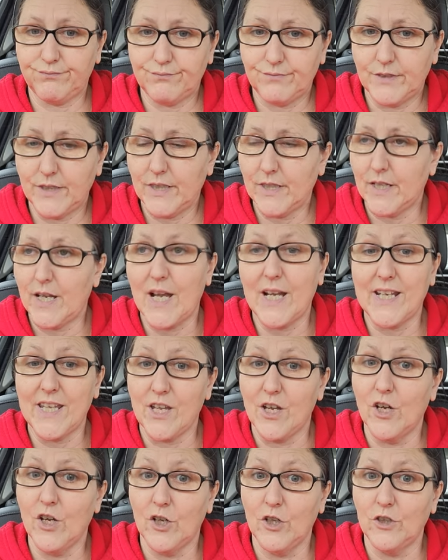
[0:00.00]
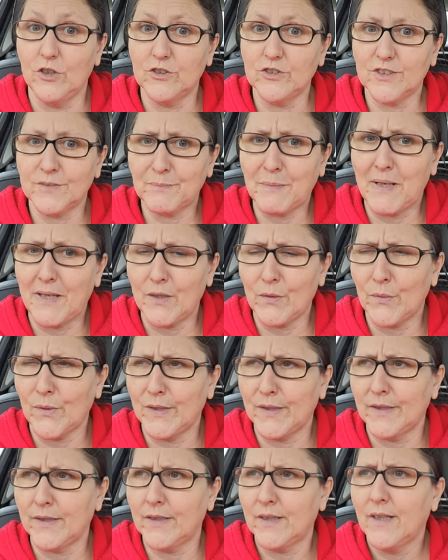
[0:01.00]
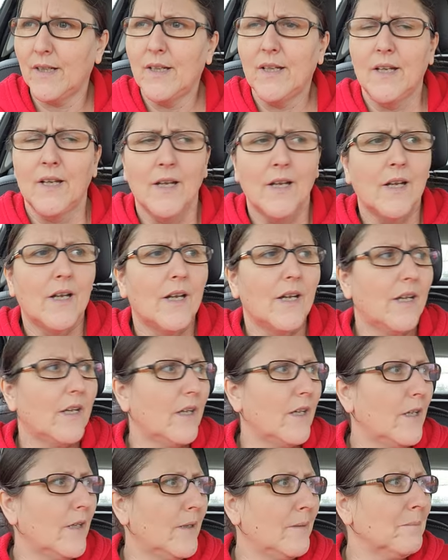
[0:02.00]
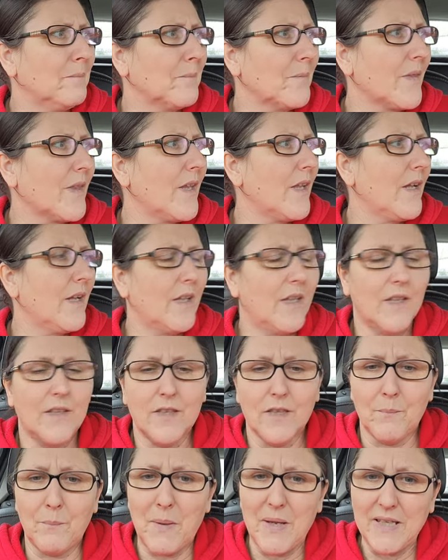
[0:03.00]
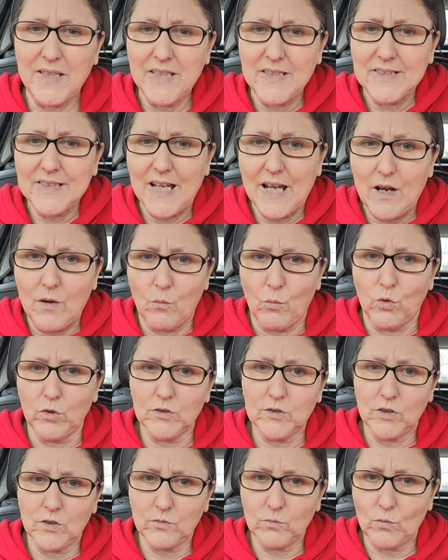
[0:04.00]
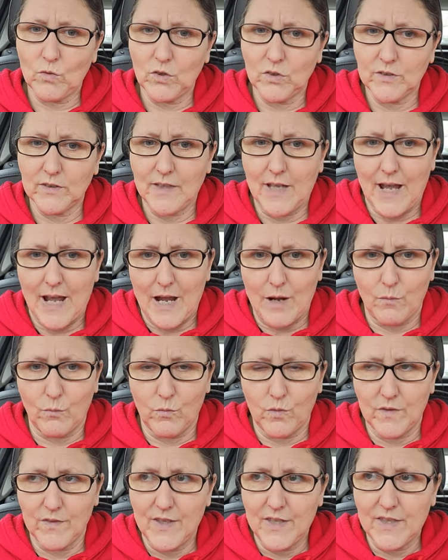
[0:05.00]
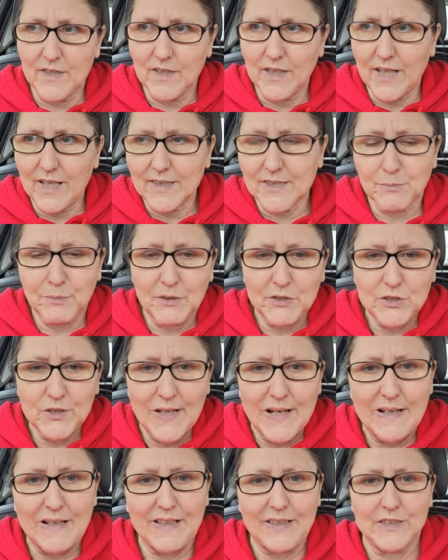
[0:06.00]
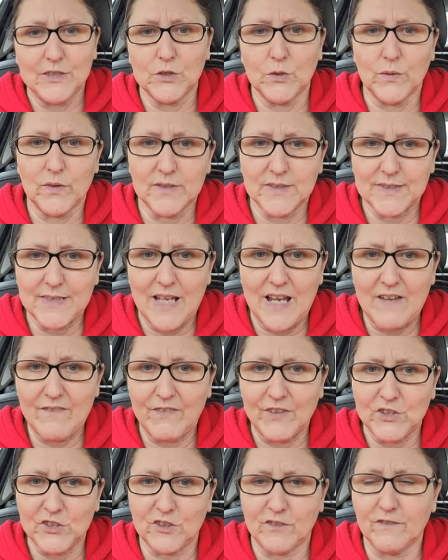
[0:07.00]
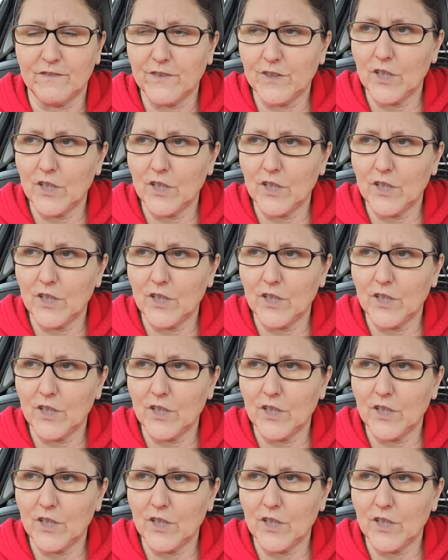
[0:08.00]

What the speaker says: yeah, and it hurts, by the way. And they pin you down one-on-one hand, and then you like spread you out like you're doing a starfish on the